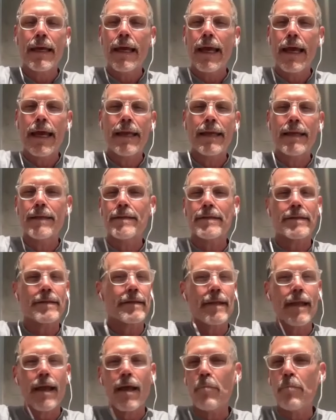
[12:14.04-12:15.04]
and it's
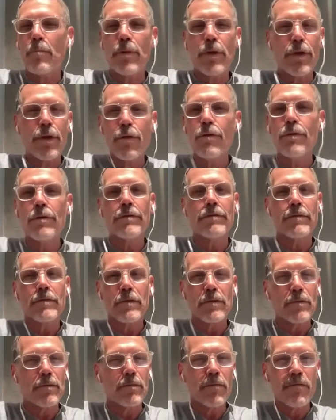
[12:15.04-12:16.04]
a
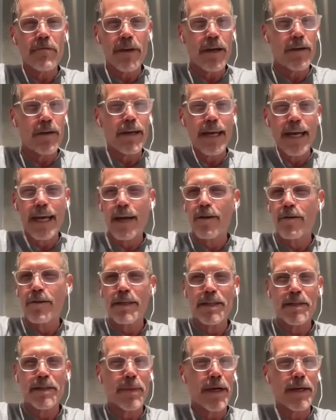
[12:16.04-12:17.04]
beautiful, very
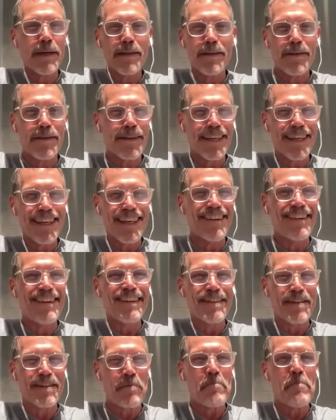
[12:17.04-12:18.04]
hairy spider, and
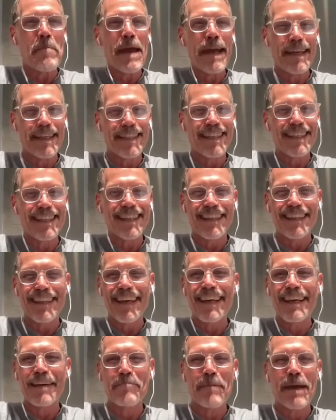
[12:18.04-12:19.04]
it's an amazing that
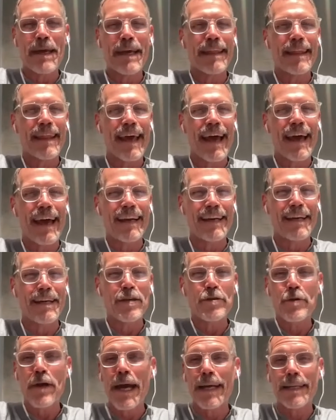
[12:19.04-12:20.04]
they can make that an
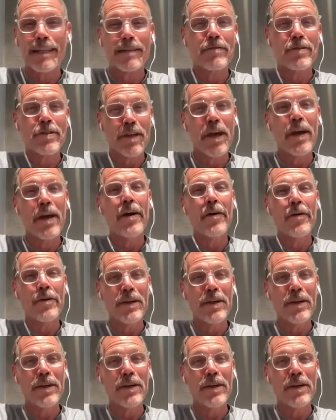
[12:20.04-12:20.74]
attractive show.